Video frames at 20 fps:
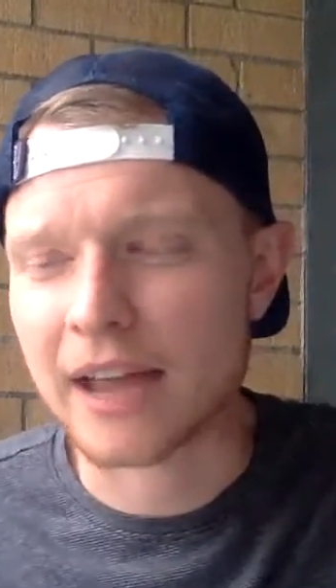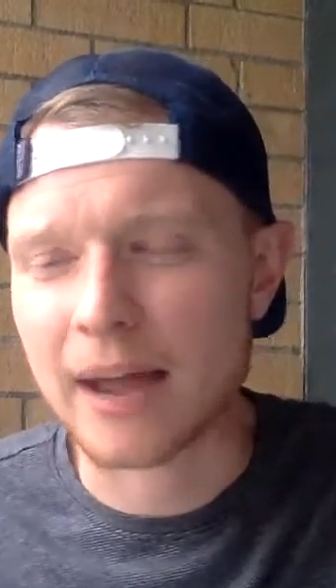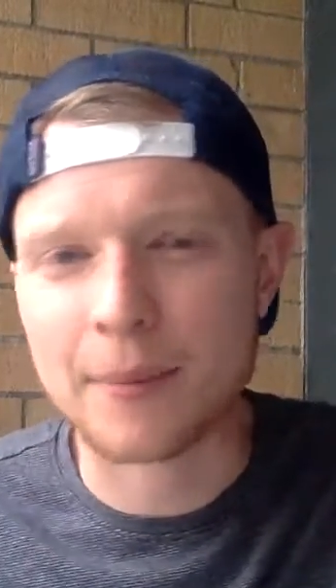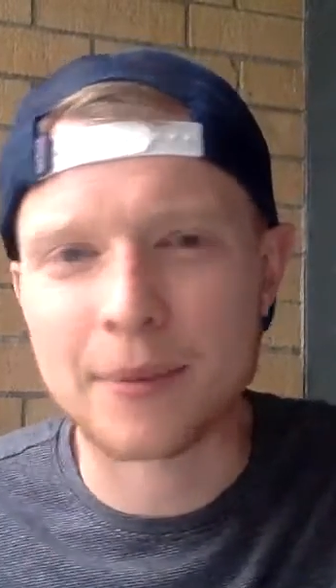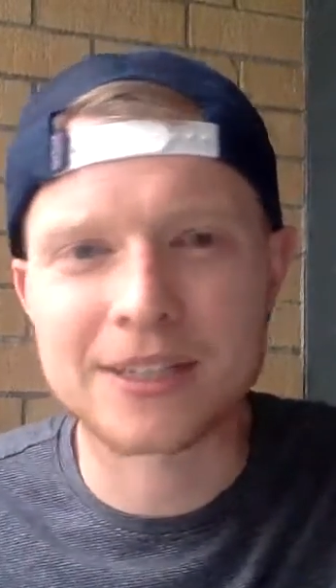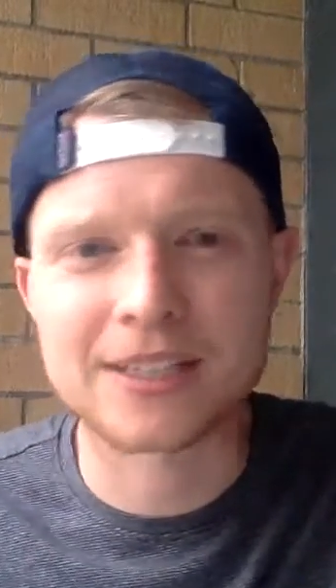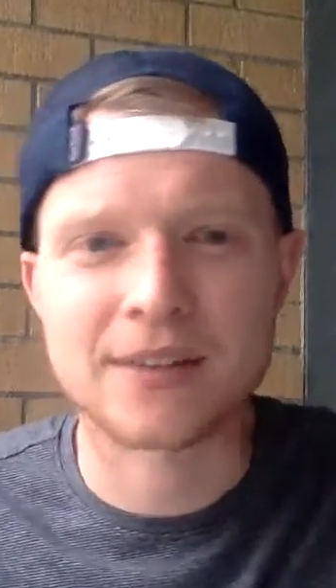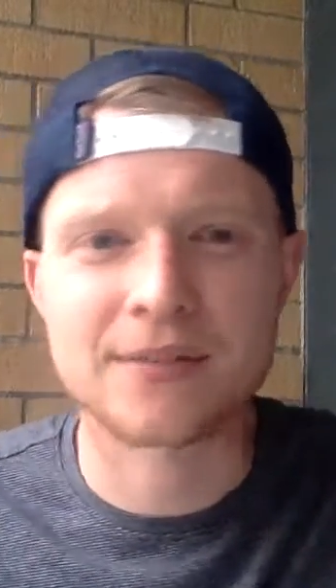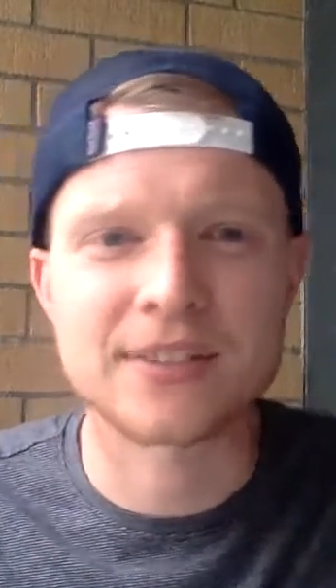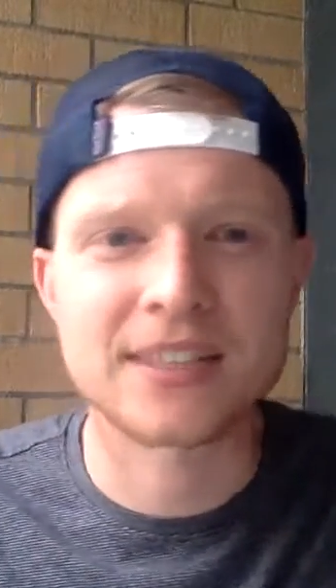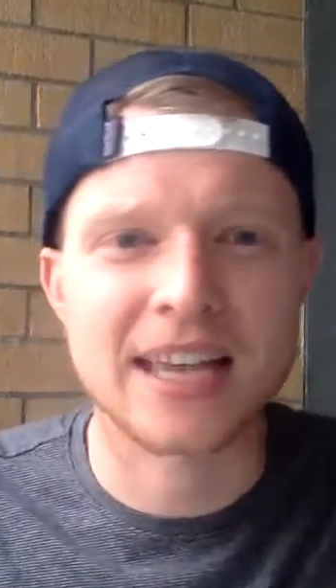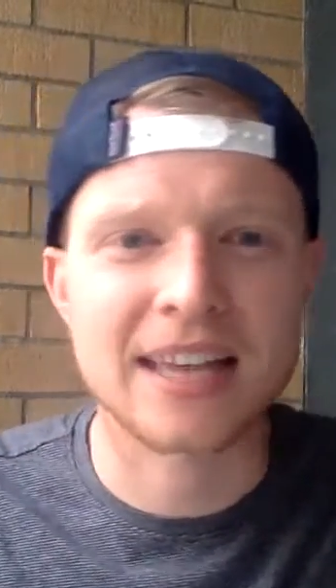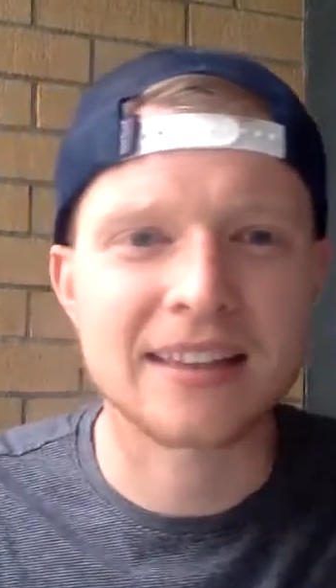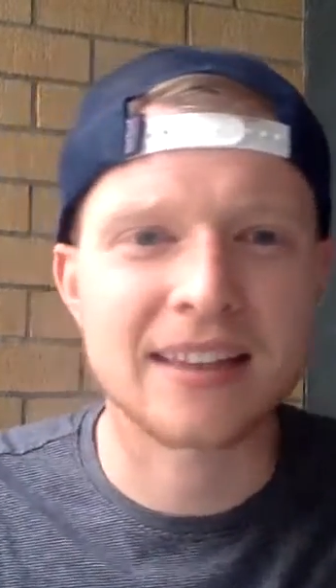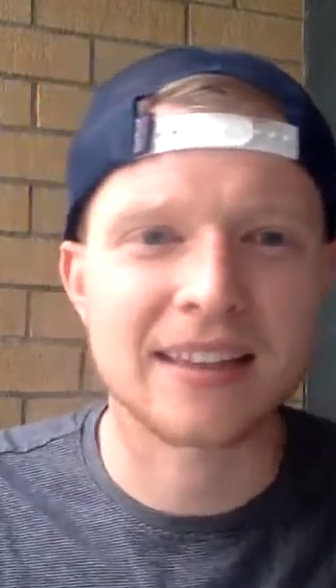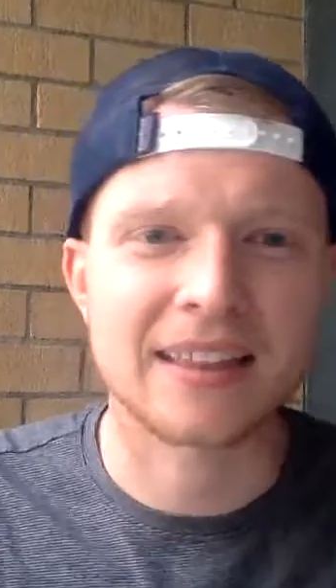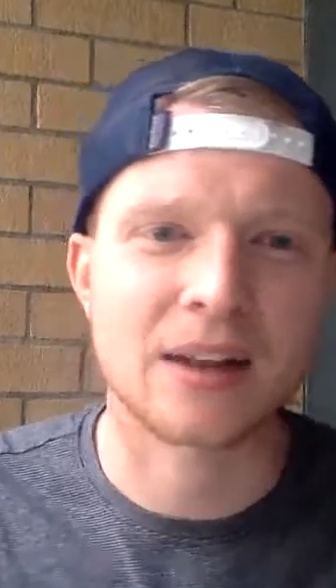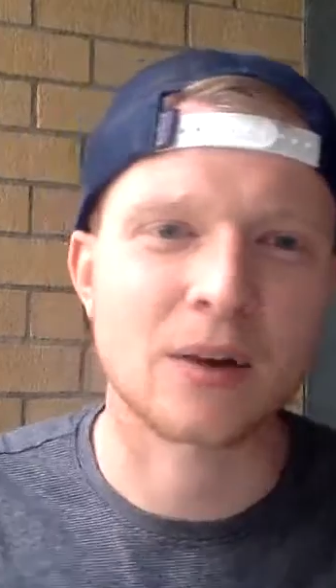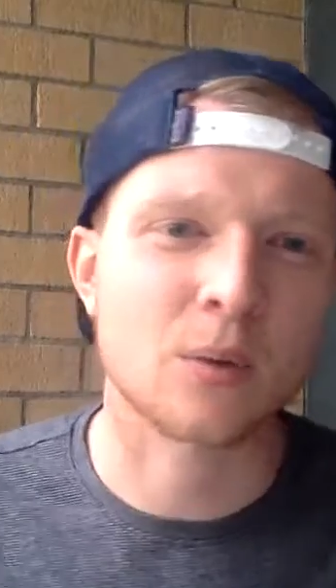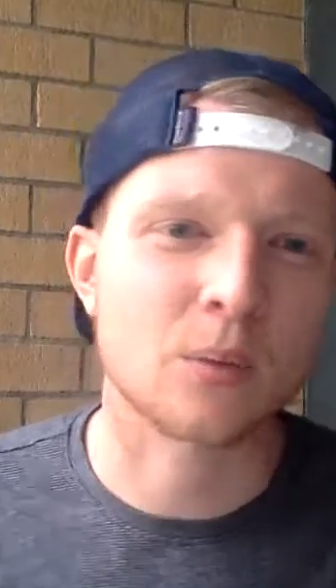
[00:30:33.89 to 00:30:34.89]
Cowboys have said
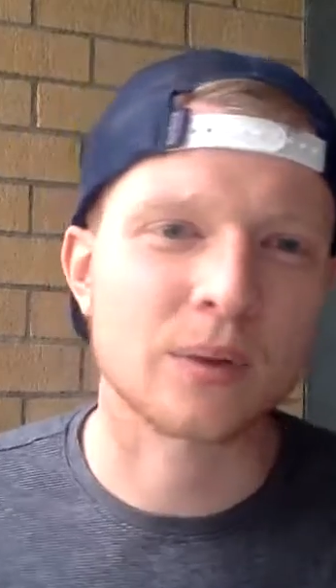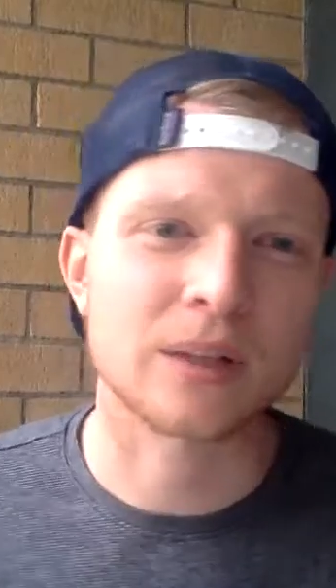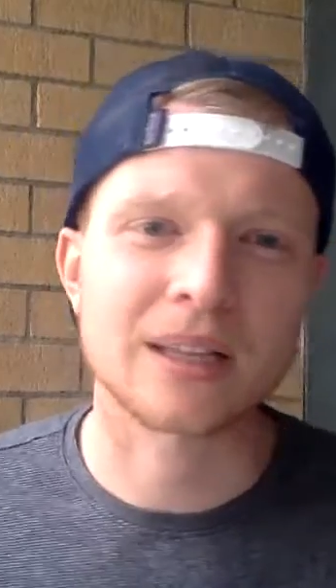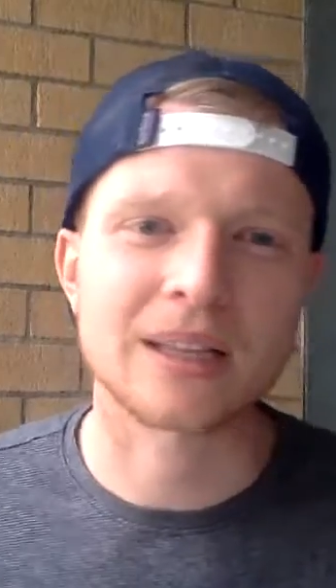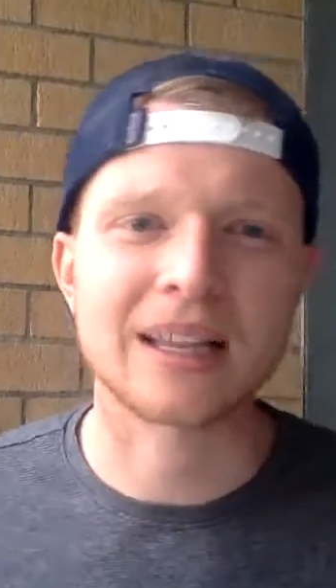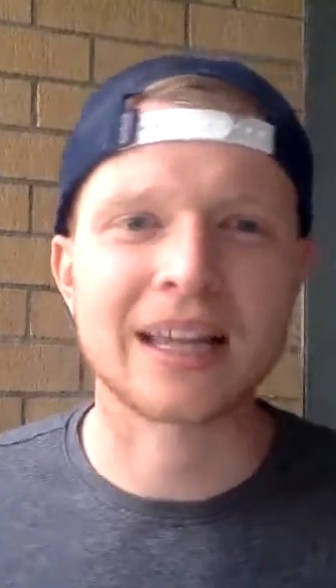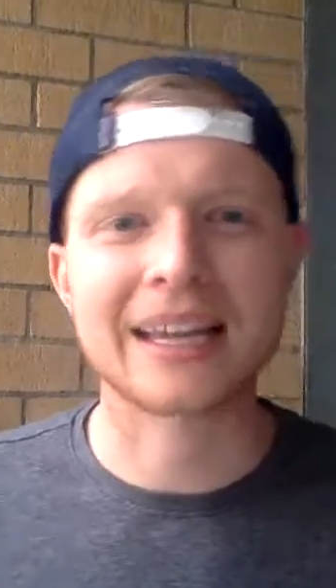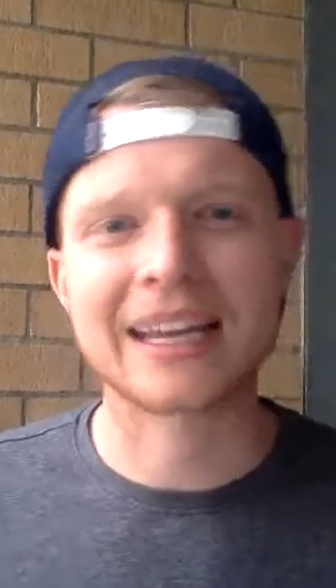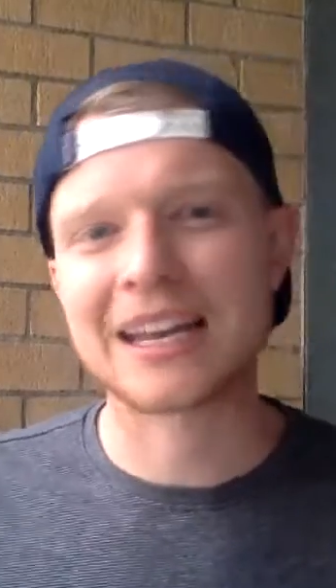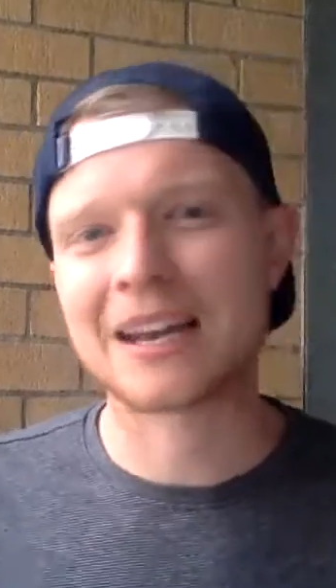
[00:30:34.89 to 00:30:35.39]
that they don't really like